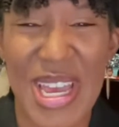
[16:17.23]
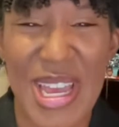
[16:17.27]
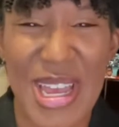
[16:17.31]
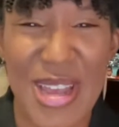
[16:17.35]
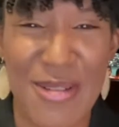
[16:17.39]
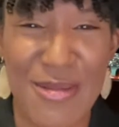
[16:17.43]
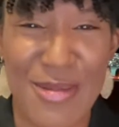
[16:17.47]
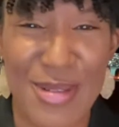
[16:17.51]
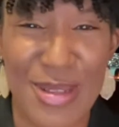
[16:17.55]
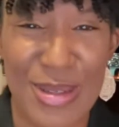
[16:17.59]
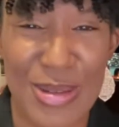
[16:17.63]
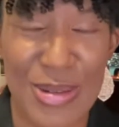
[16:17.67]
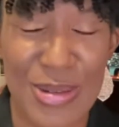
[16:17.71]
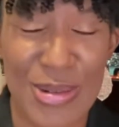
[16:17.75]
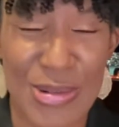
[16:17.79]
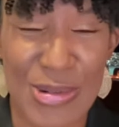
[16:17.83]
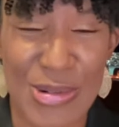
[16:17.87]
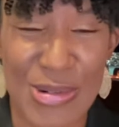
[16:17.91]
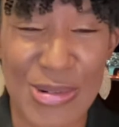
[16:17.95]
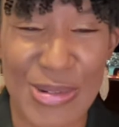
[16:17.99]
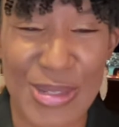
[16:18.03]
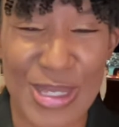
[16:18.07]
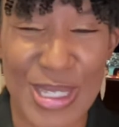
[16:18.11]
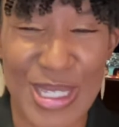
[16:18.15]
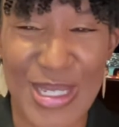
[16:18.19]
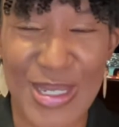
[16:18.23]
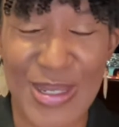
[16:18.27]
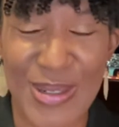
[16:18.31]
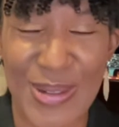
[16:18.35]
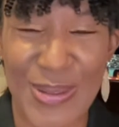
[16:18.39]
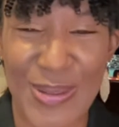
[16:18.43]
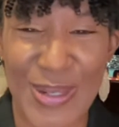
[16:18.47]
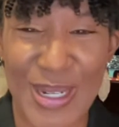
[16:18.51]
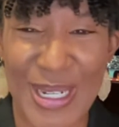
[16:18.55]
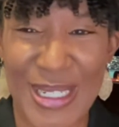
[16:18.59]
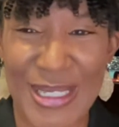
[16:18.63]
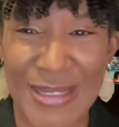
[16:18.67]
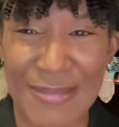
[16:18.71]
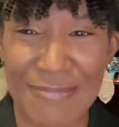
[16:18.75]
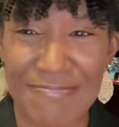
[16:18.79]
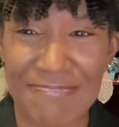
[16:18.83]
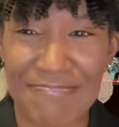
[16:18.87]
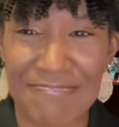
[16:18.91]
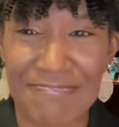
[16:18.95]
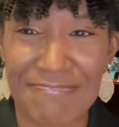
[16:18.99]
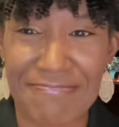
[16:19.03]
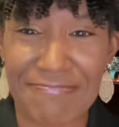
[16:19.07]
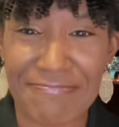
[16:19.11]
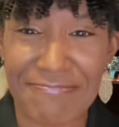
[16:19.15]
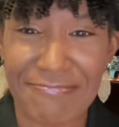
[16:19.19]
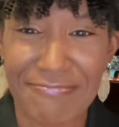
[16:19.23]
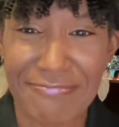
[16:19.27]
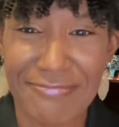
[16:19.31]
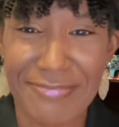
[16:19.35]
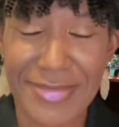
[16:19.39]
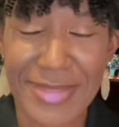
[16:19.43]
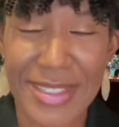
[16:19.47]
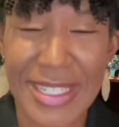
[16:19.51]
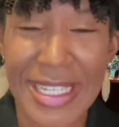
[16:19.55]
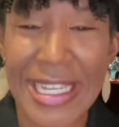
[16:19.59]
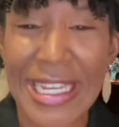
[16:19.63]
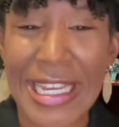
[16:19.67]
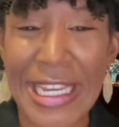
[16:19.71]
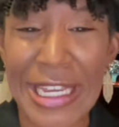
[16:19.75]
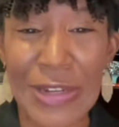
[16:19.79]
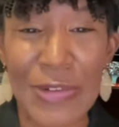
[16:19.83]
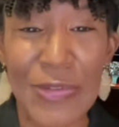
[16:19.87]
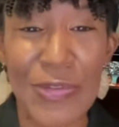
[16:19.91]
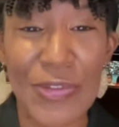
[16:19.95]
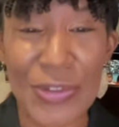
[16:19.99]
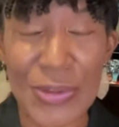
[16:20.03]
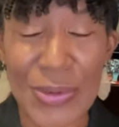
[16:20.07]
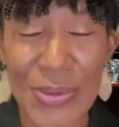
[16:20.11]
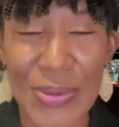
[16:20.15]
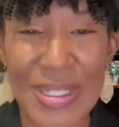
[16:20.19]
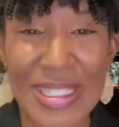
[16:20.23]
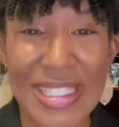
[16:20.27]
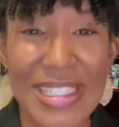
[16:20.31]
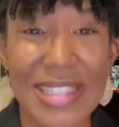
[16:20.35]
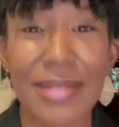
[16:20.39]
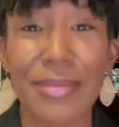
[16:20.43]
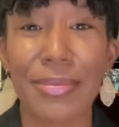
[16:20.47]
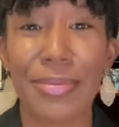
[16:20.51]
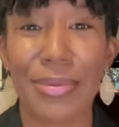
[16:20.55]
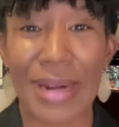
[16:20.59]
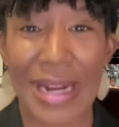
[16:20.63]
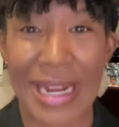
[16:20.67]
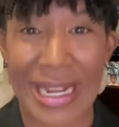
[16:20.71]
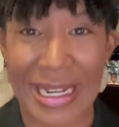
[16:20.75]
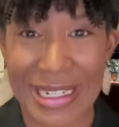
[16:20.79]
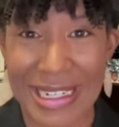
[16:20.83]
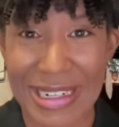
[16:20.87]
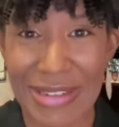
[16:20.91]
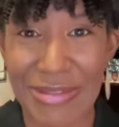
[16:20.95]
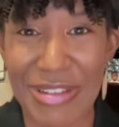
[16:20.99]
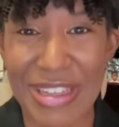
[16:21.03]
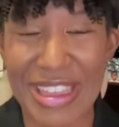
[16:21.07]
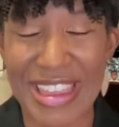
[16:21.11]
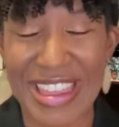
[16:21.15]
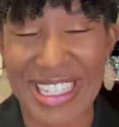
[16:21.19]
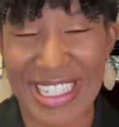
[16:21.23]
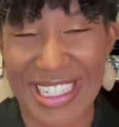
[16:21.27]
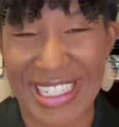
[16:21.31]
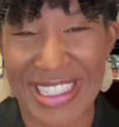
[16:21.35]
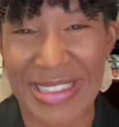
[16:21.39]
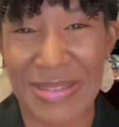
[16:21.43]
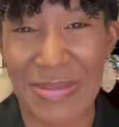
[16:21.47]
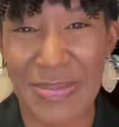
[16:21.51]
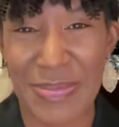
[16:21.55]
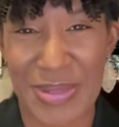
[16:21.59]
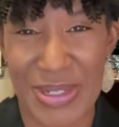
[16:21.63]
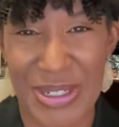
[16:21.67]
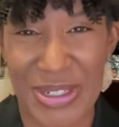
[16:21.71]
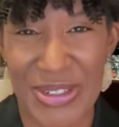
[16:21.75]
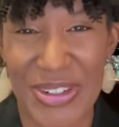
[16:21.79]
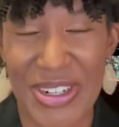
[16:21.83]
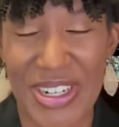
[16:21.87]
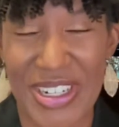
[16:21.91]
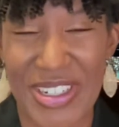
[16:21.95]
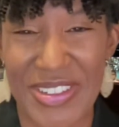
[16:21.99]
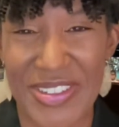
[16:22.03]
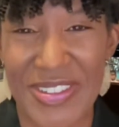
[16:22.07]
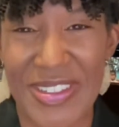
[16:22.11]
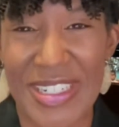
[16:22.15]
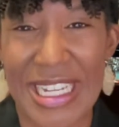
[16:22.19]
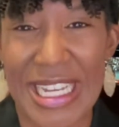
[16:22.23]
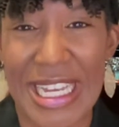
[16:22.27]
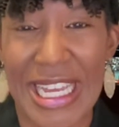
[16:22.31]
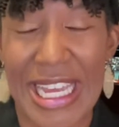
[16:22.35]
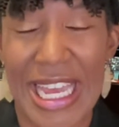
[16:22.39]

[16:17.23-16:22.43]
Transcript: it was cool to influence the branding within the Bureau.